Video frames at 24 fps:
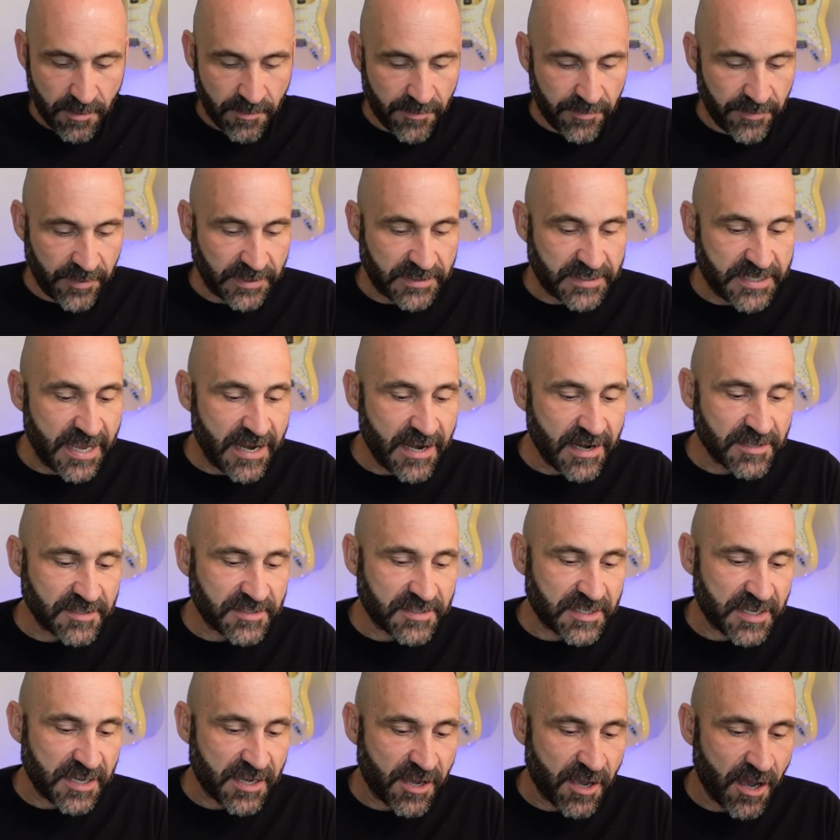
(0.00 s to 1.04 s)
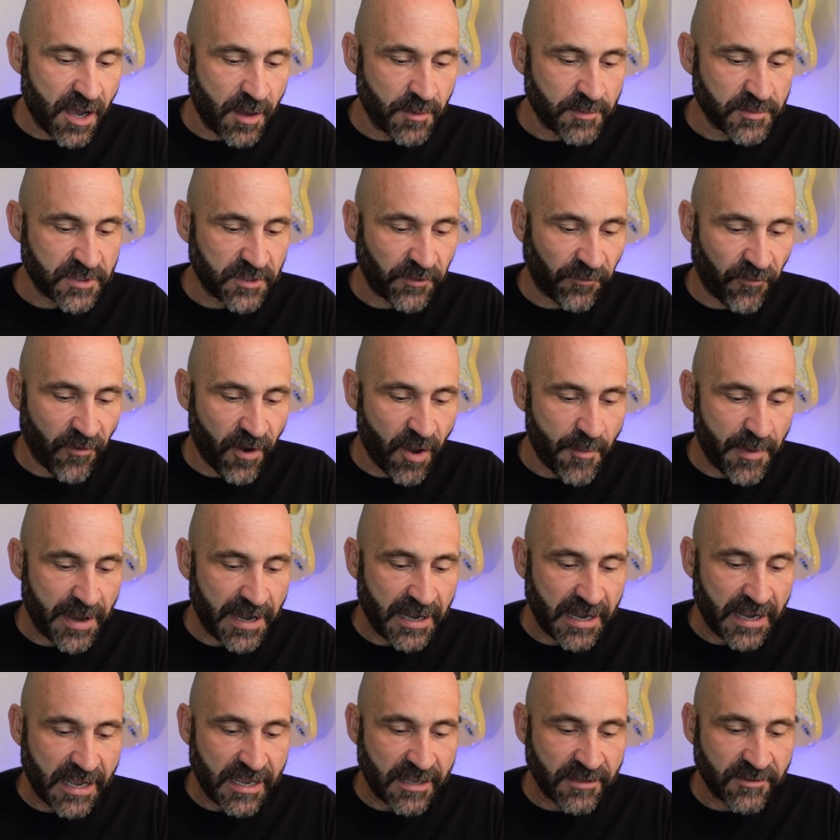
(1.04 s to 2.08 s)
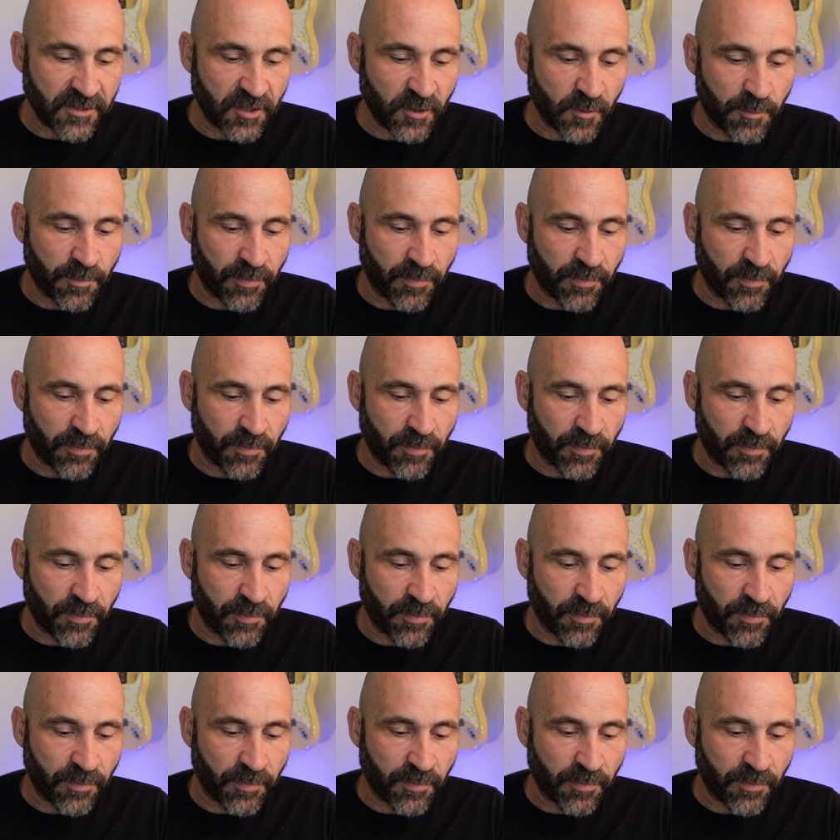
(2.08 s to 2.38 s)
The tendency comes from a need to